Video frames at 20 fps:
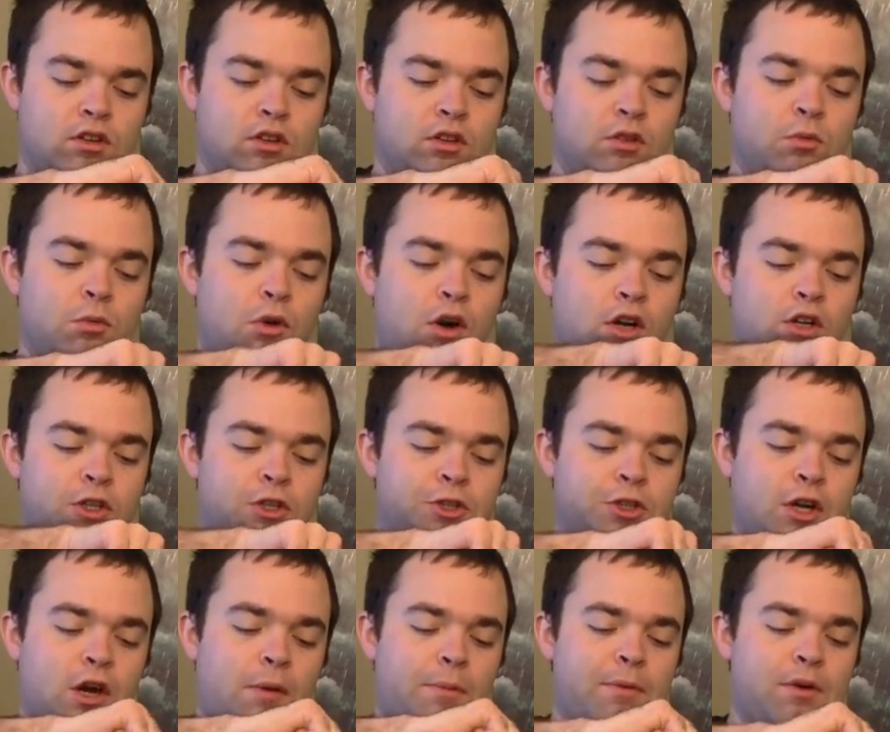the water
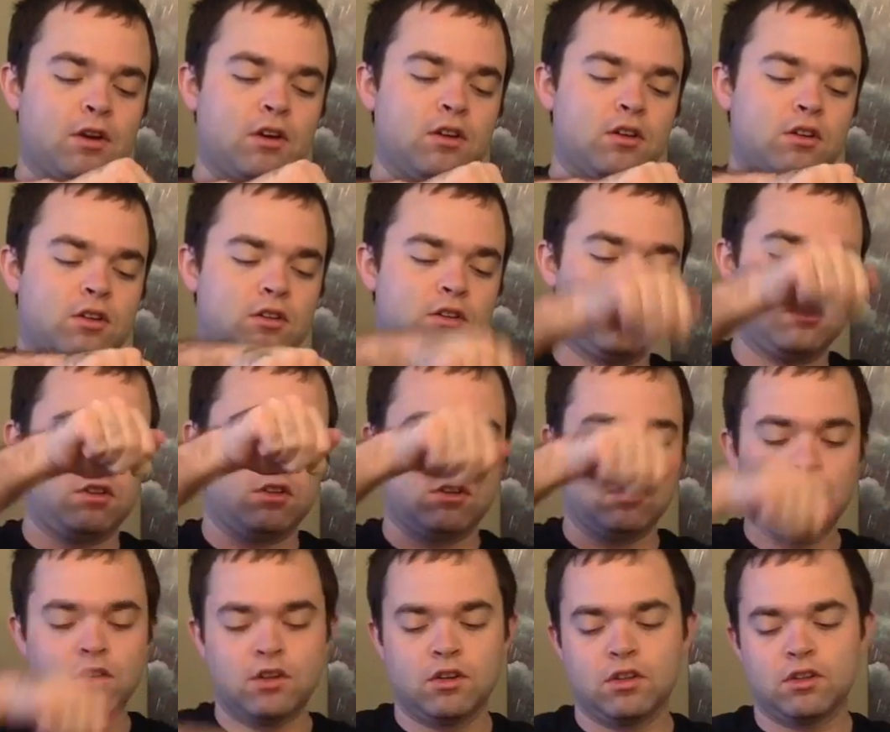dropper
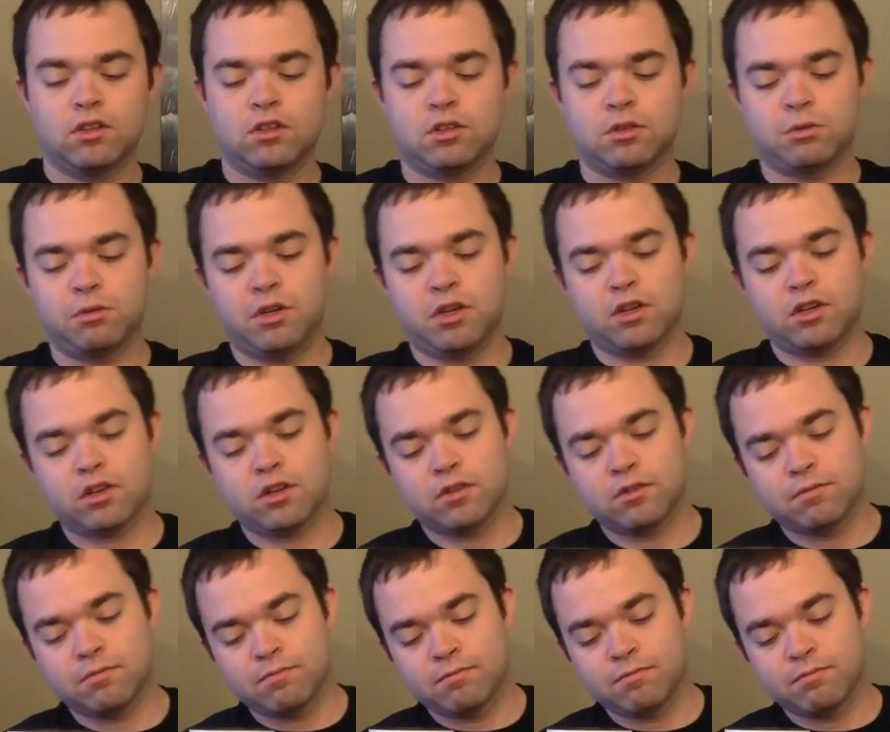this week,